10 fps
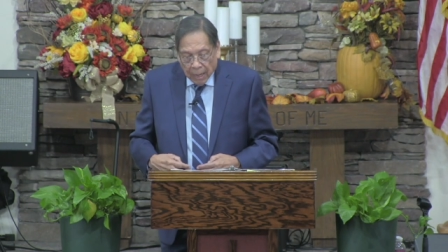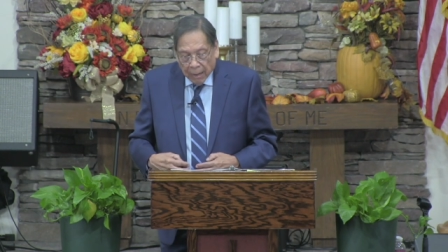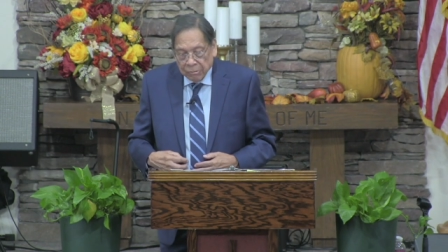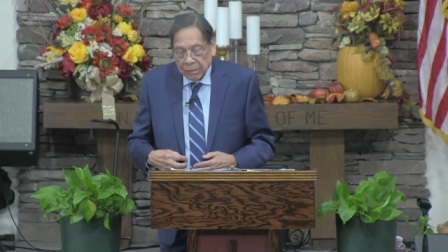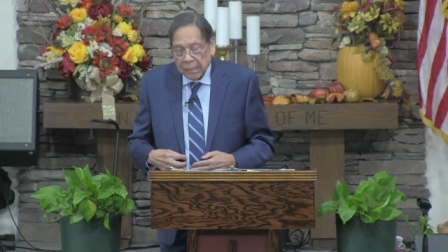
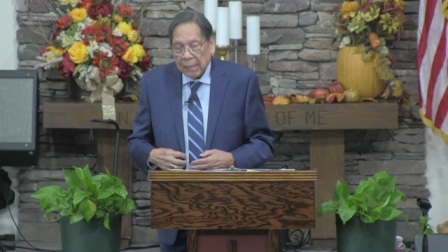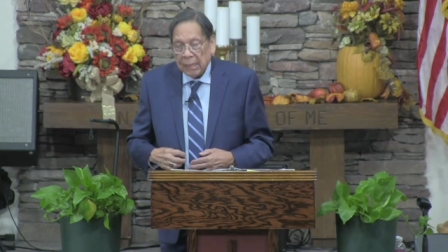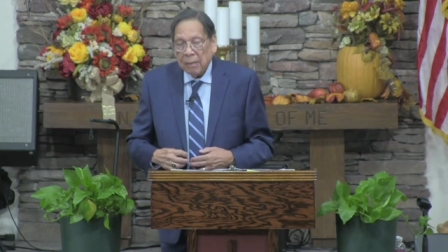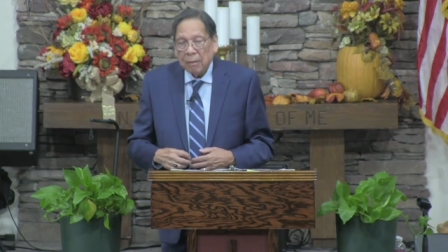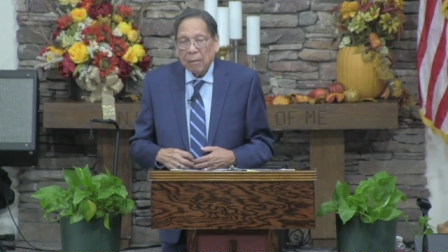I was
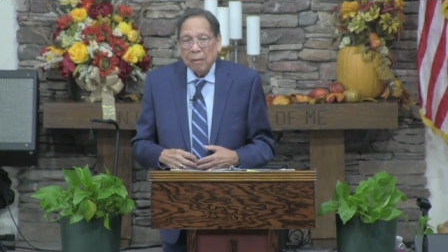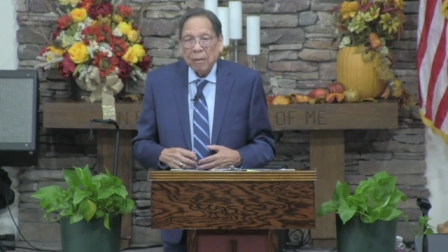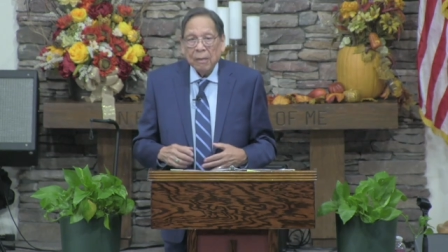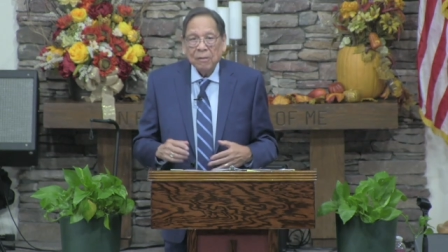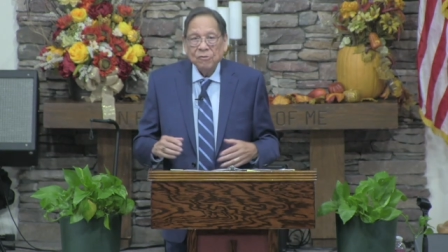thinking
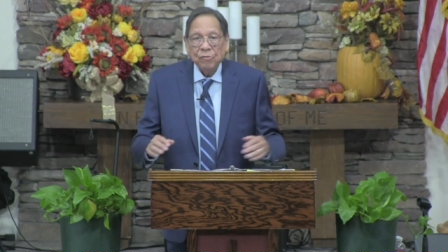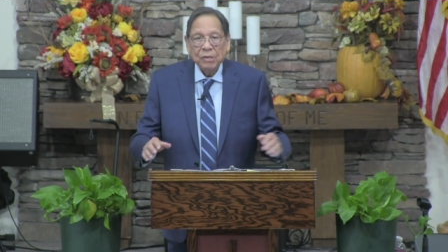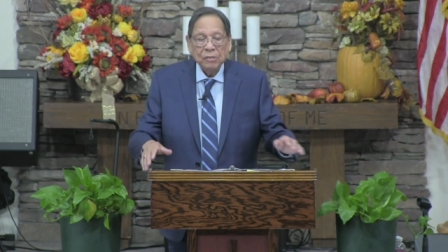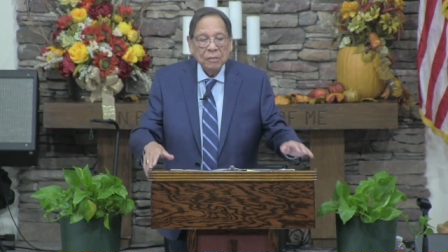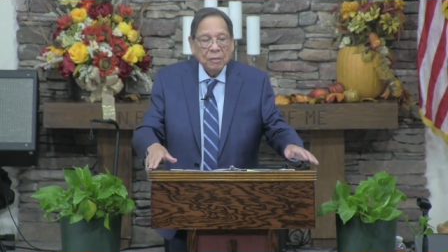uh,
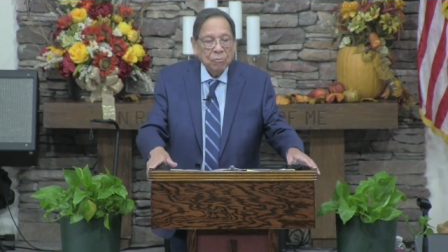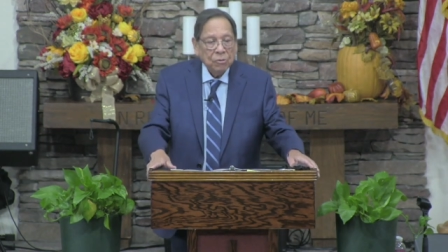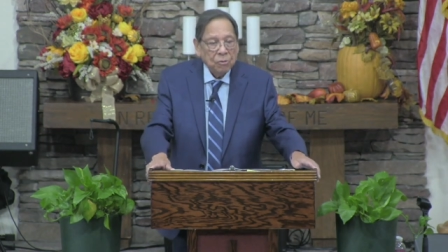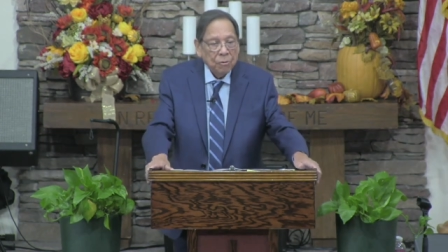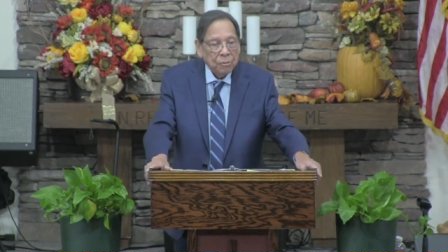illustration that
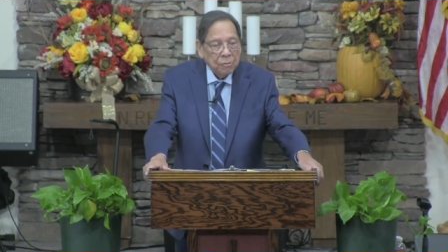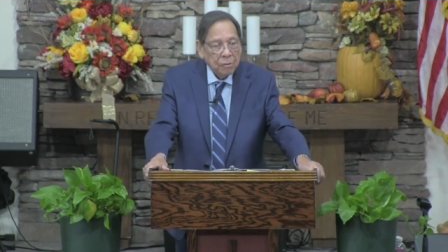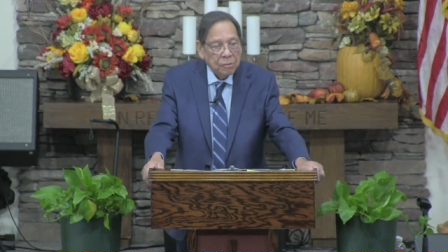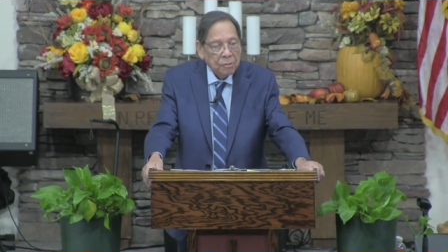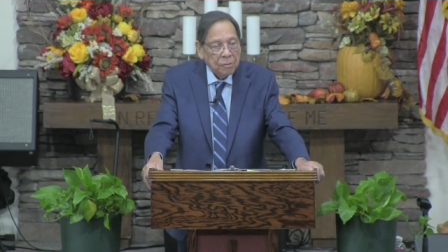was going through
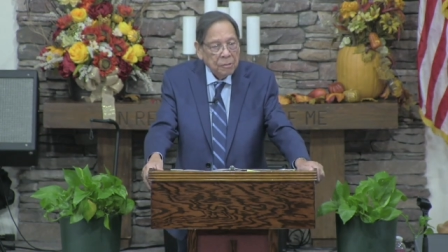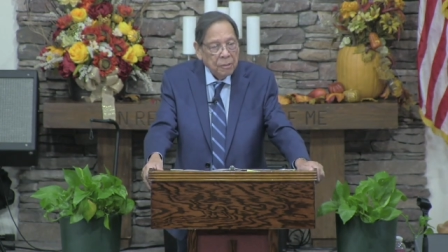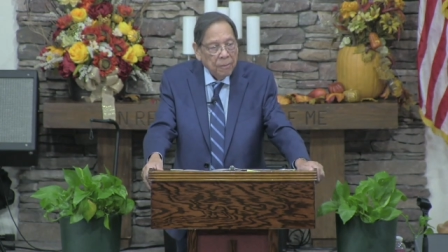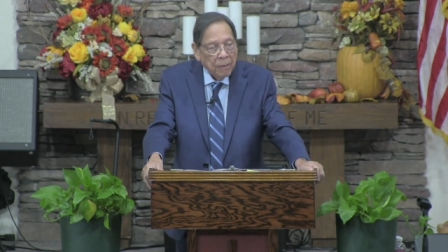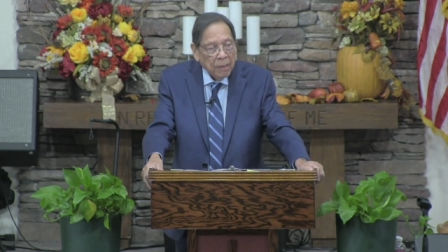the church
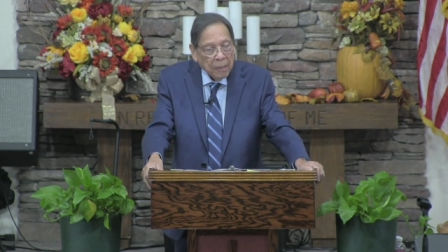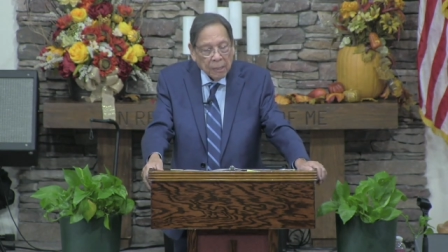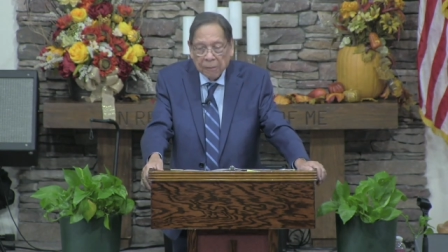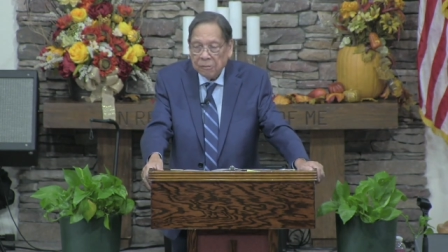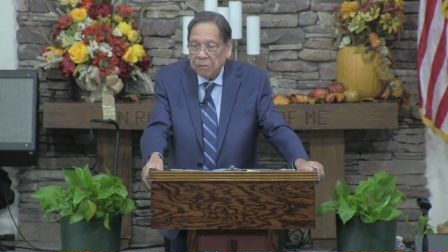
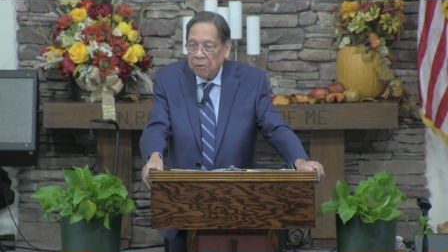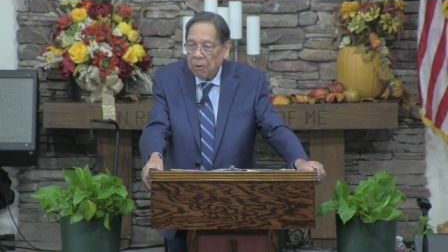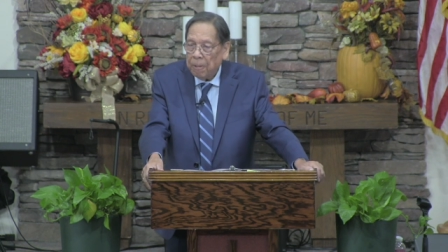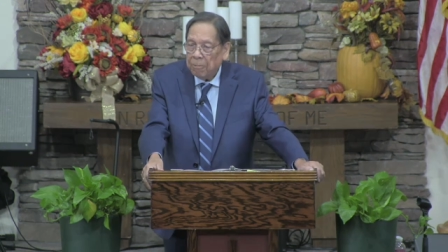years ago.